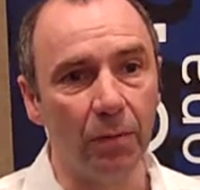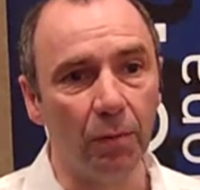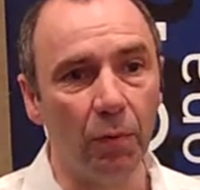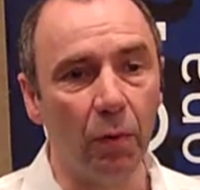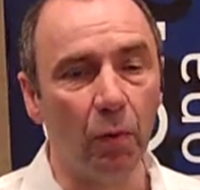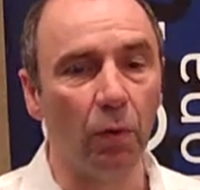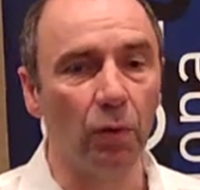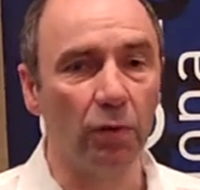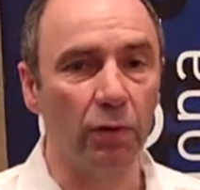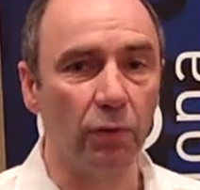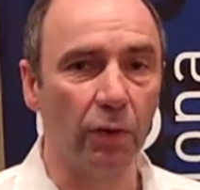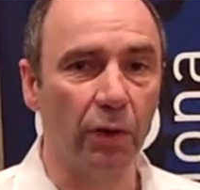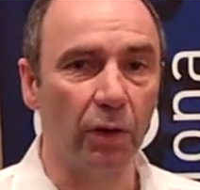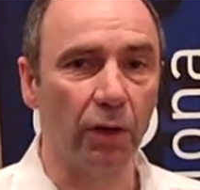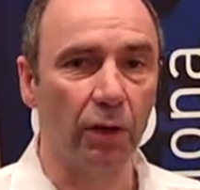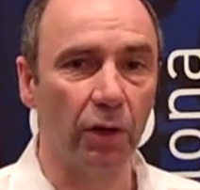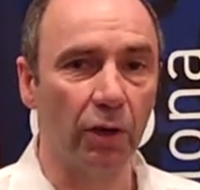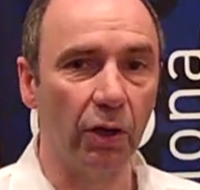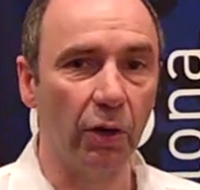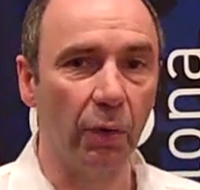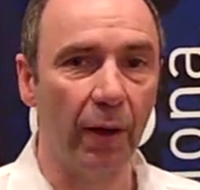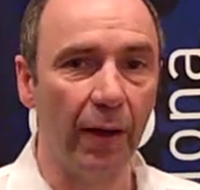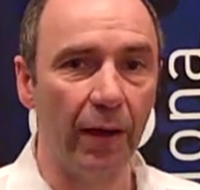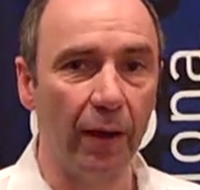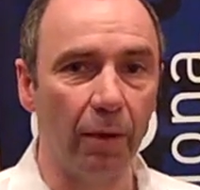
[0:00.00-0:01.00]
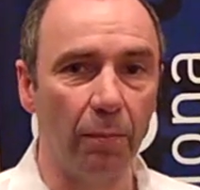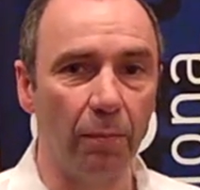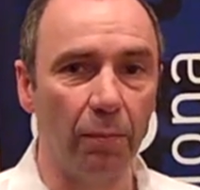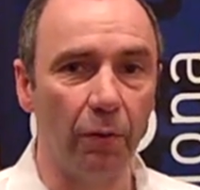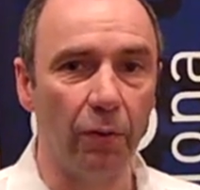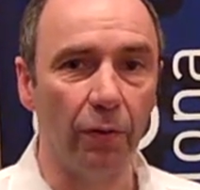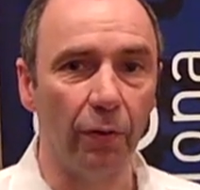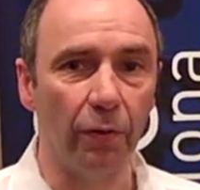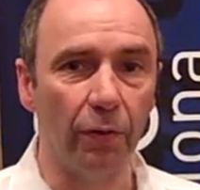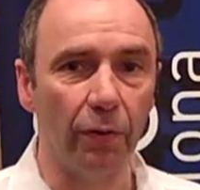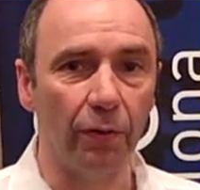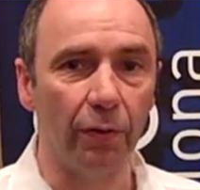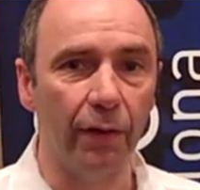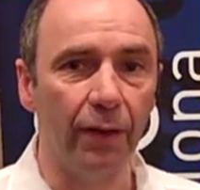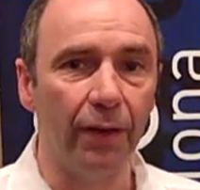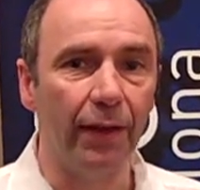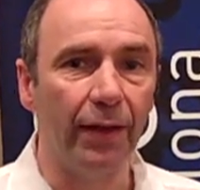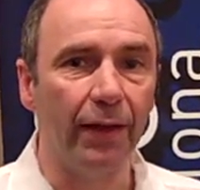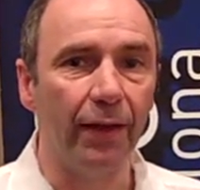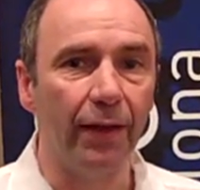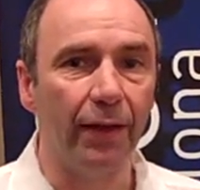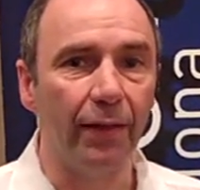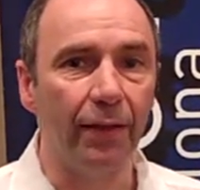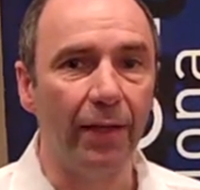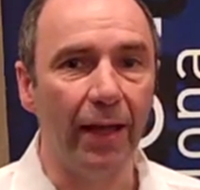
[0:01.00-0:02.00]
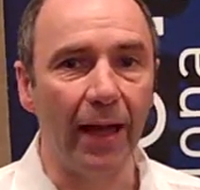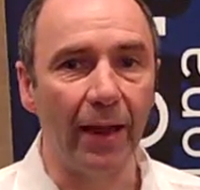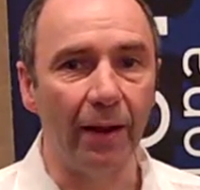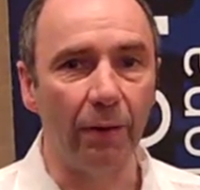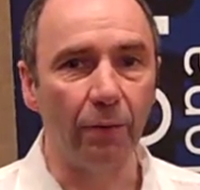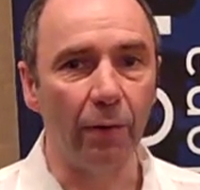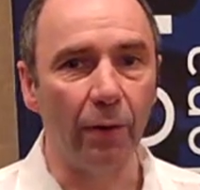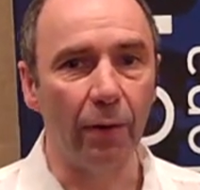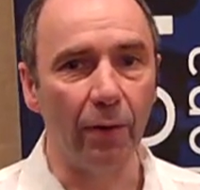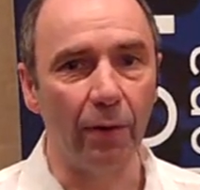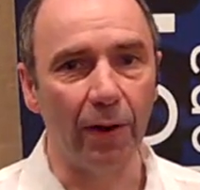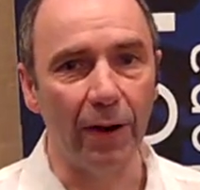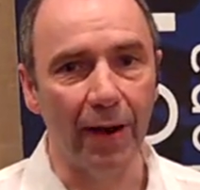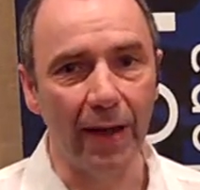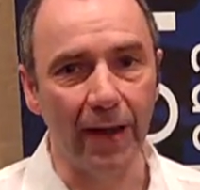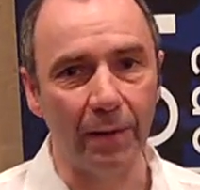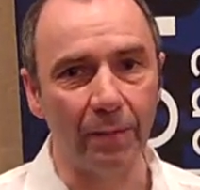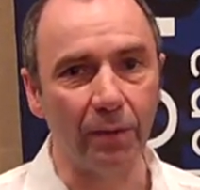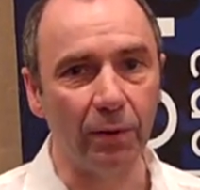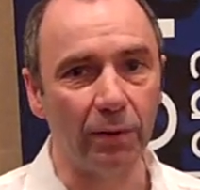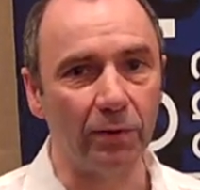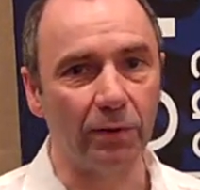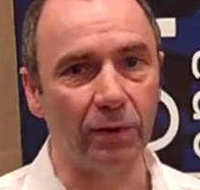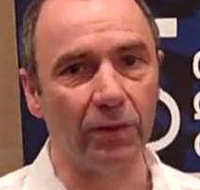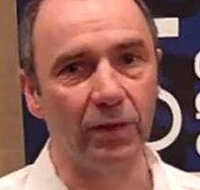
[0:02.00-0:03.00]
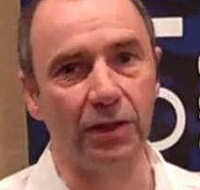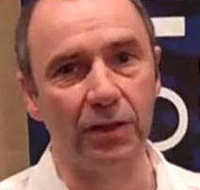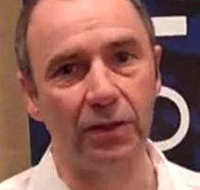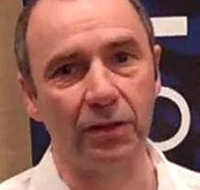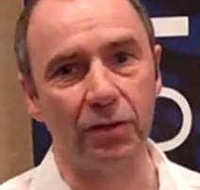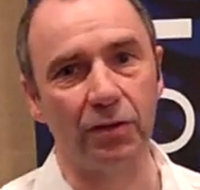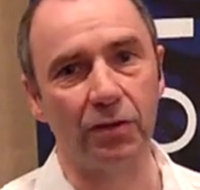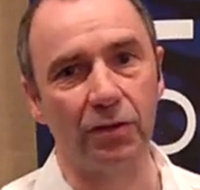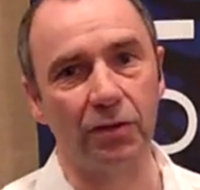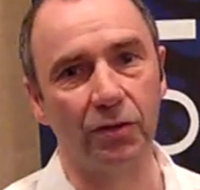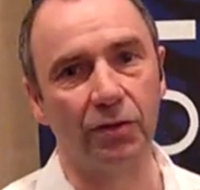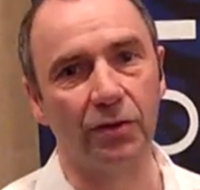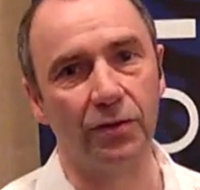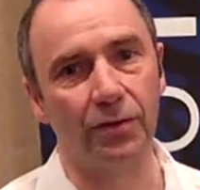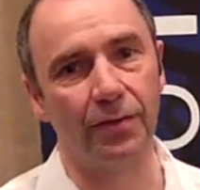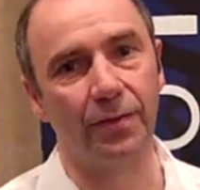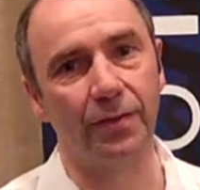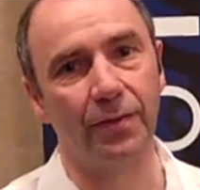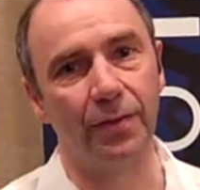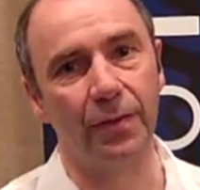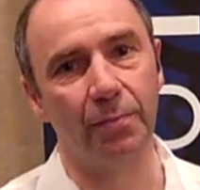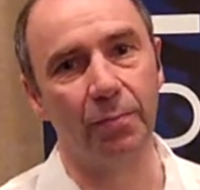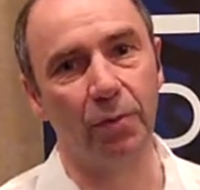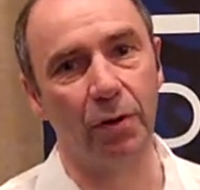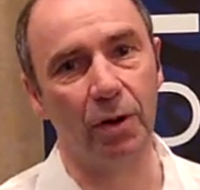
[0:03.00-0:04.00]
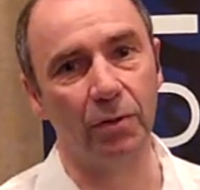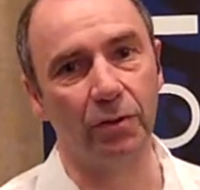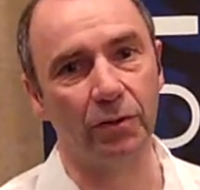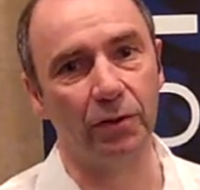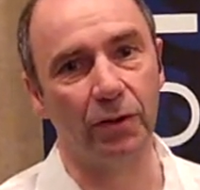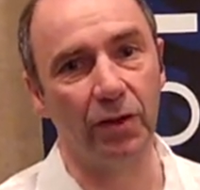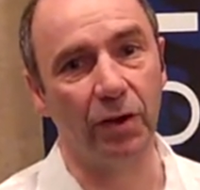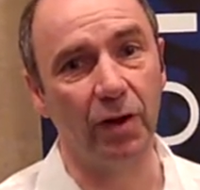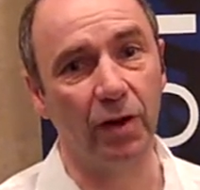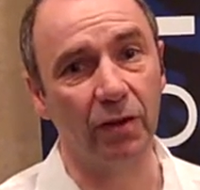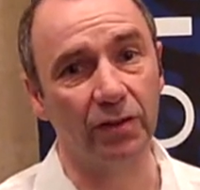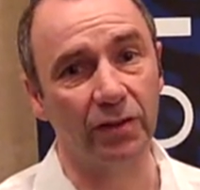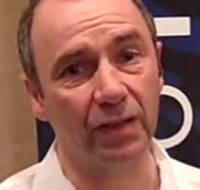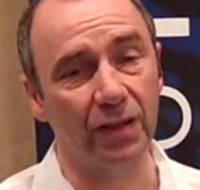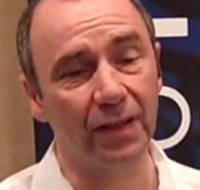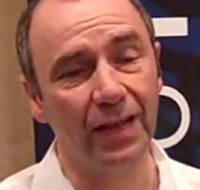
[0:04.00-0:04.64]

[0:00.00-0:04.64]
But once we got QA on board, then we were able to discuss the pros and cons.